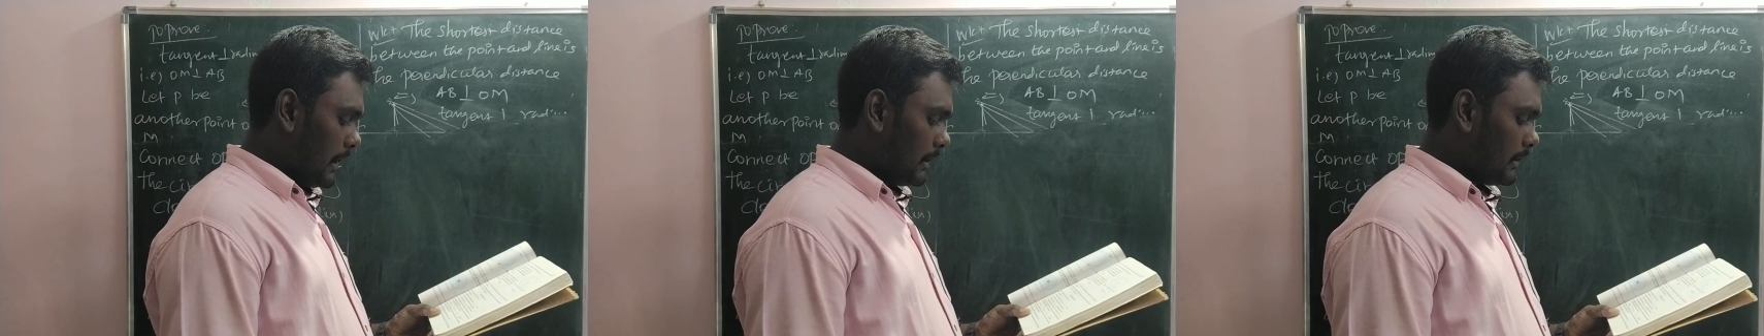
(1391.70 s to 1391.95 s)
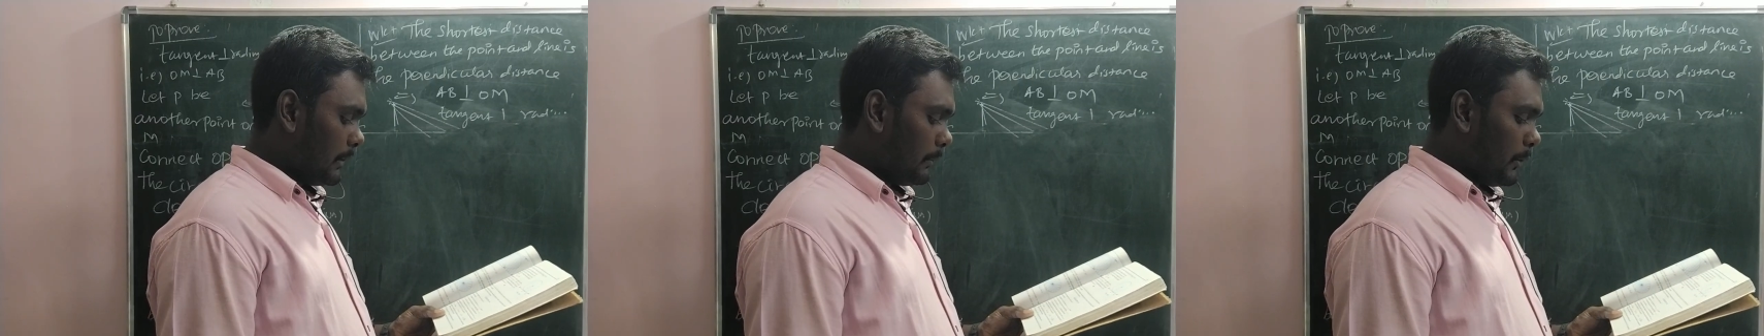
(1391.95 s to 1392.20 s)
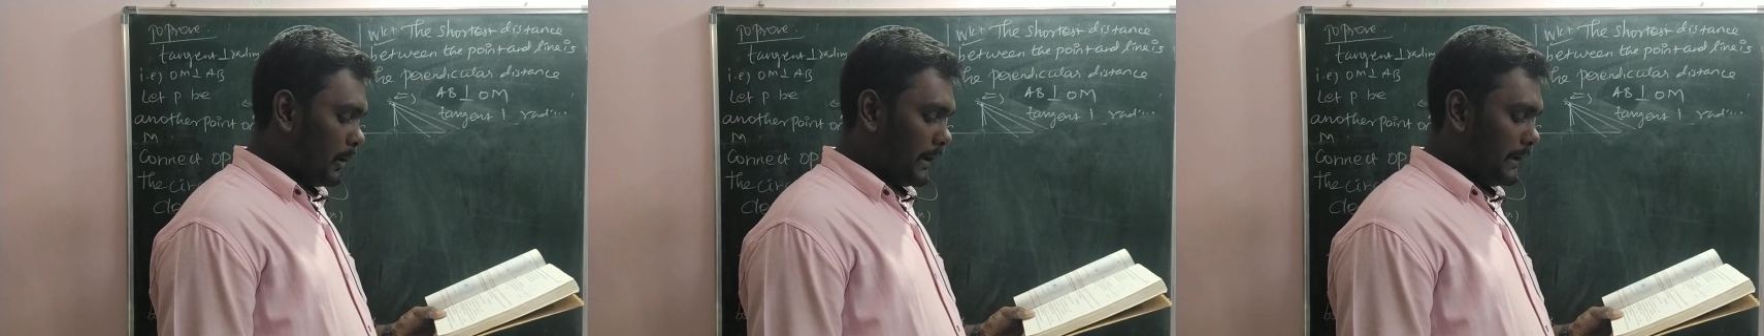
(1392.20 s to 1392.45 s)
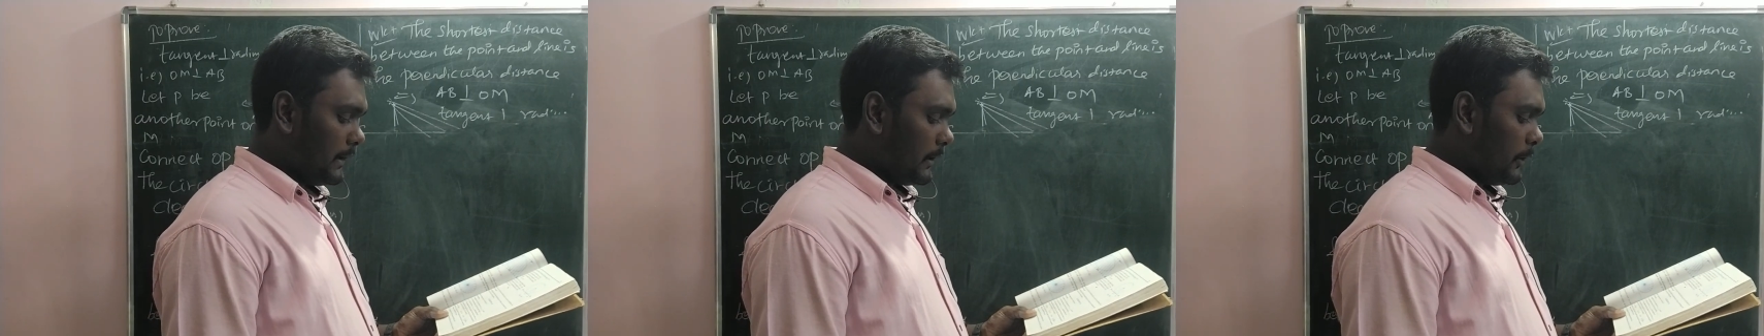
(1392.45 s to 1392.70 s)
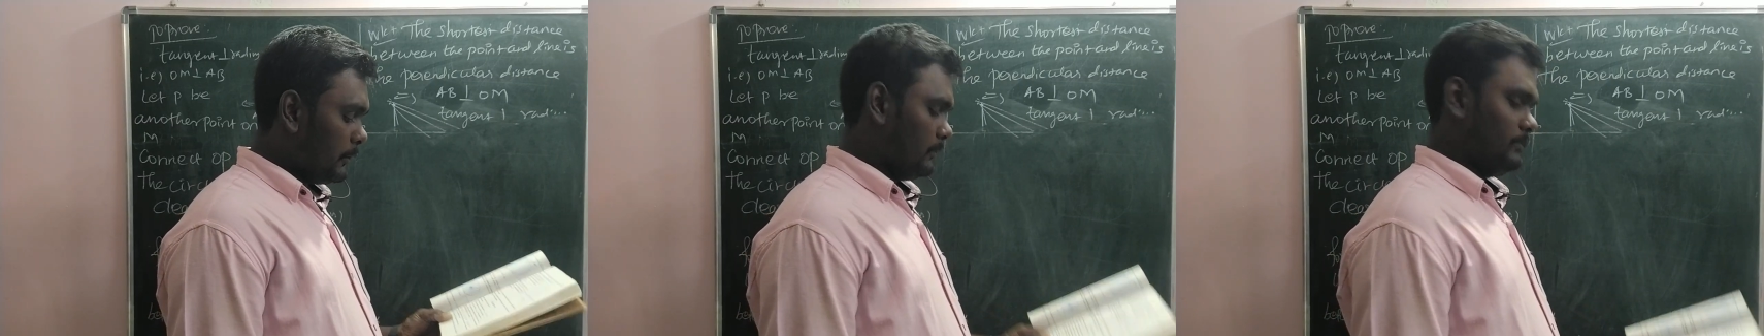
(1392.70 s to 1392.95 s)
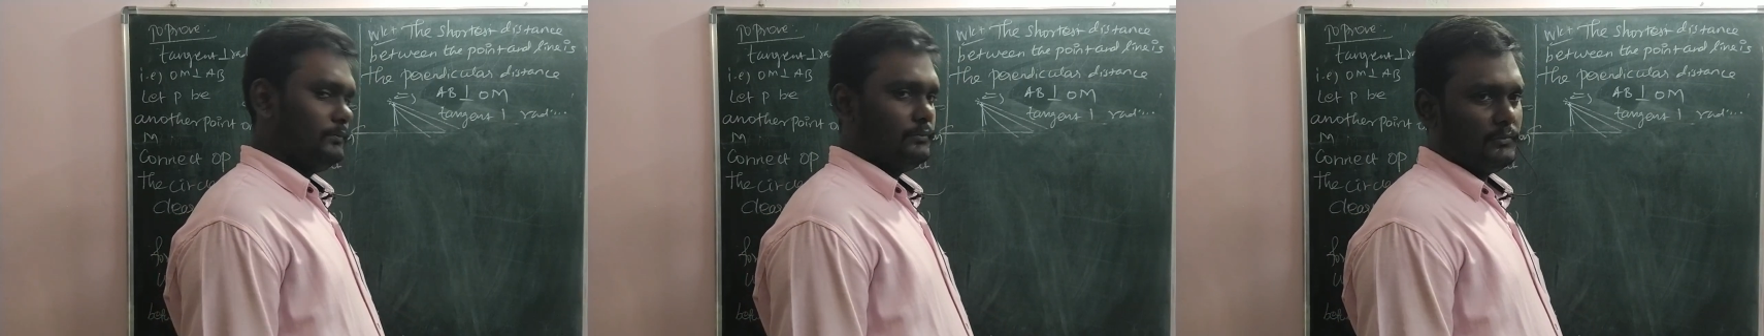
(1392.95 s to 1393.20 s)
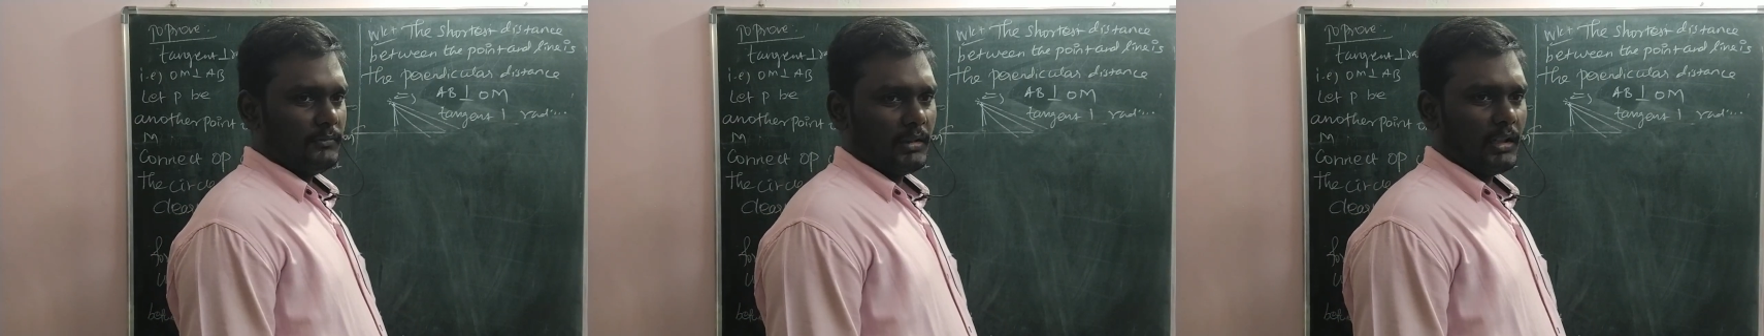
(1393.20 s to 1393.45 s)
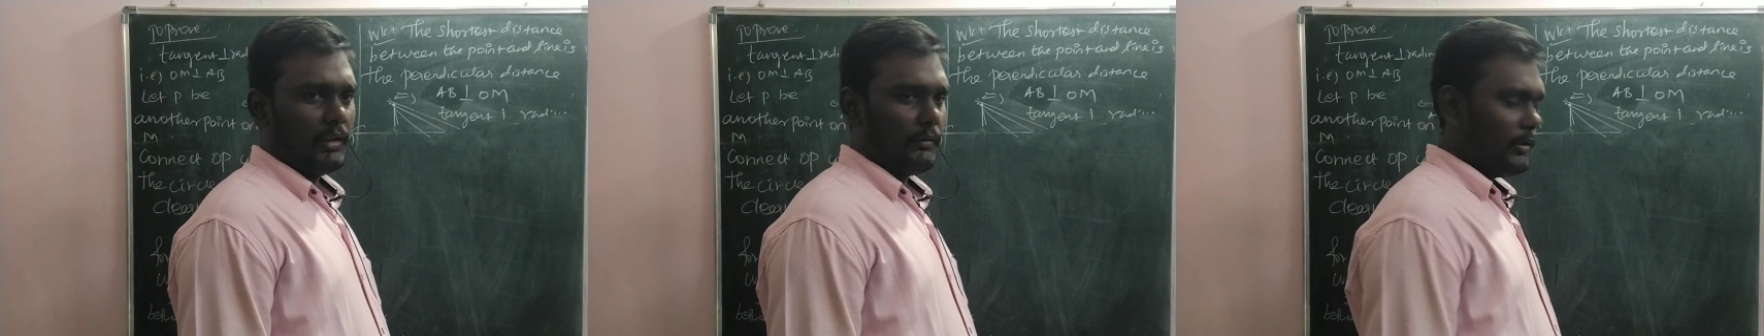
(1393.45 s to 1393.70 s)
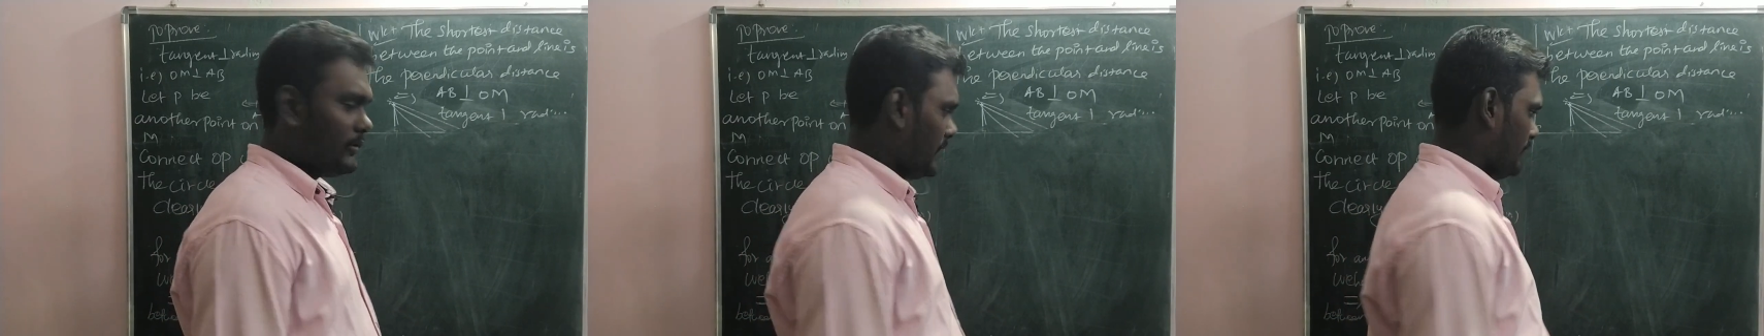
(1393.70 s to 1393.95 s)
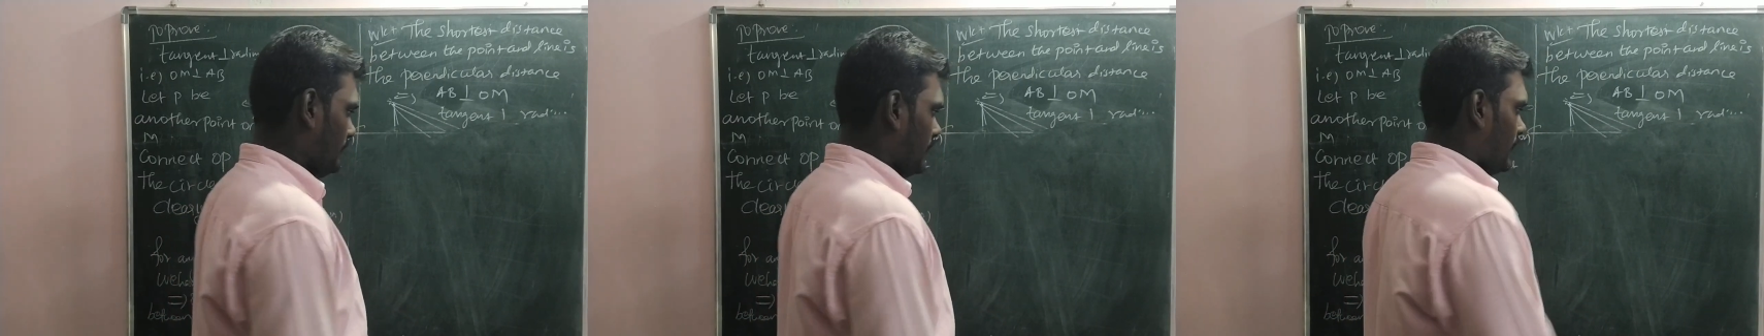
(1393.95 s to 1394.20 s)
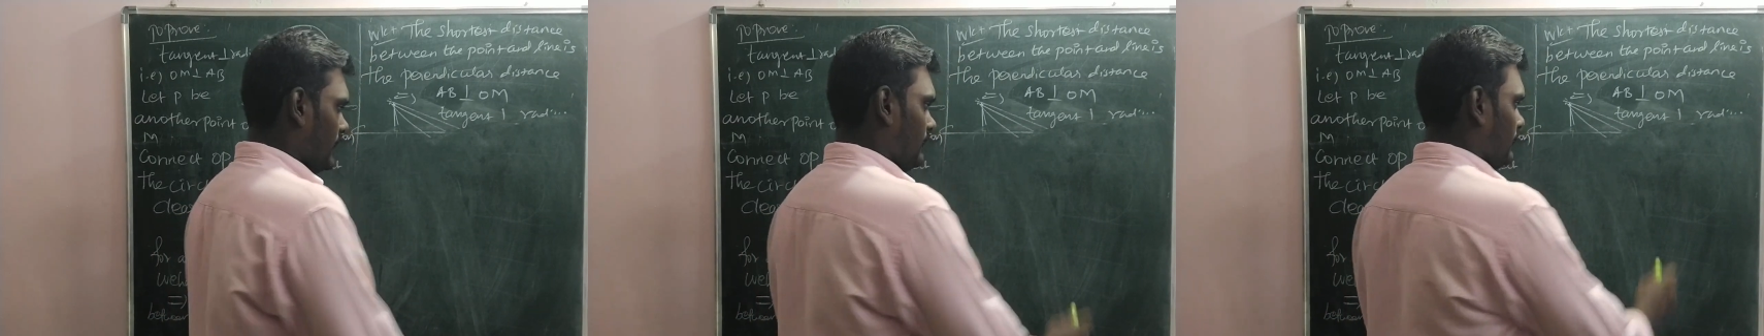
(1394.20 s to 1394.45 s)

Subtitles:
at the point Q. Confusing, is